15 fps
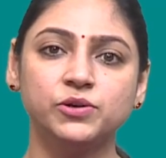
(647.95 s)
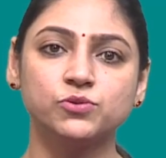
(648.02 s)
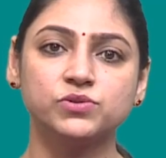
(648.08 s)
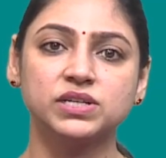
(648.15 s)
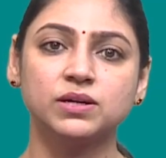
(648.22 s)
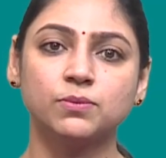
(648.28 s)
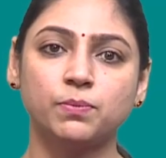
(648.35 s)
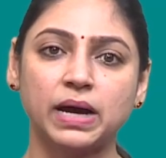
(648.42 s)

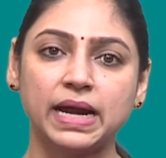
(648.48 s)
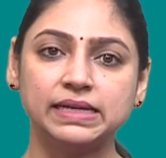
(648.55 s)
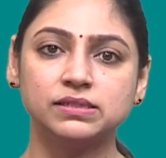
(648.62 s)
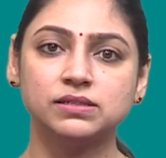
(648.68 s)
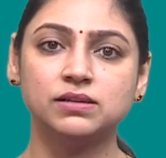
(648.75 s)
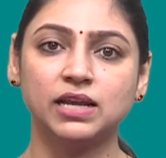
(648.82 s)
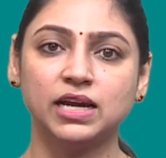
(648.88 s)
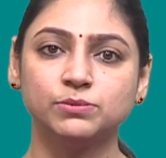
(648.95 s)
using a
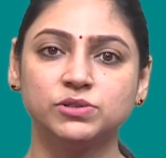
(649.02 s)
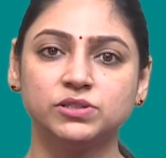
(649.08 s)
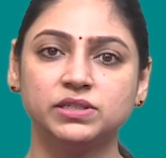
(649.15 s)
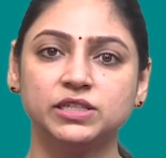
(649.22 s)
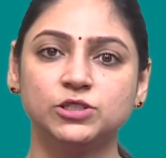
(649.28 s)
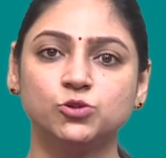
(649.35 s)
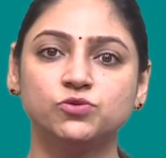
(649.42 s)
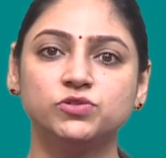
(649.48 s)
Python
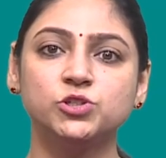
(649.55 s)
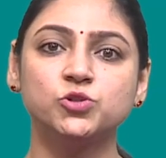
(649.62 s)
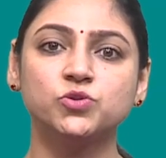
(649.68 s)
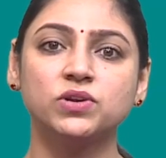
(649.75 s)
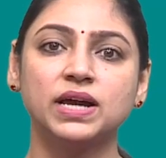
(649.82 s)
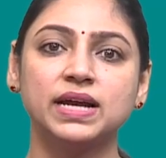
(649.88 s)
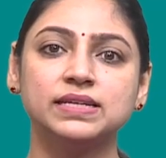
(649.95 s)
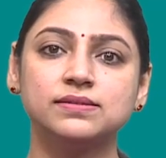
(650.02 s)
library to
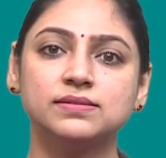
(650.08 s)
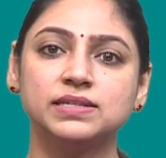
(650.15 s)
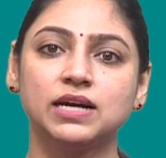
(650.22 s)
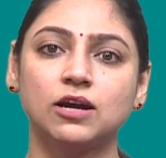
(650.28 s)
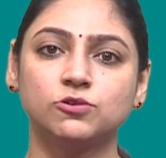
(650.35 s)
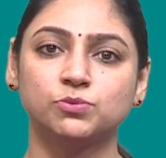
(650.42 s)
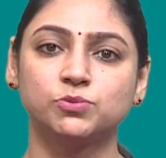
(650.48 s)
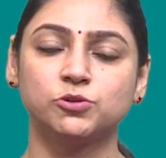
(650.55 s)
visualize the
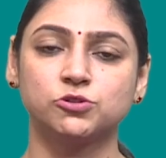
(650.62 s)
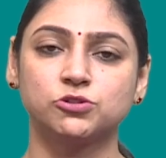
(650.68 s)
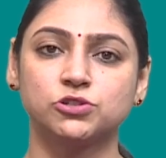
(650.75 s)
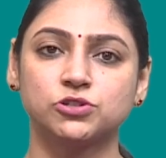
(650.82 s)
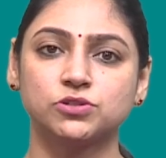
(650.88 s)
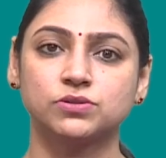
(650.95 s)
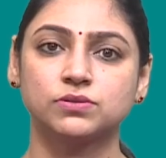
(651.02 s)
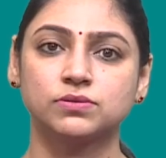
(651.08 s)
output.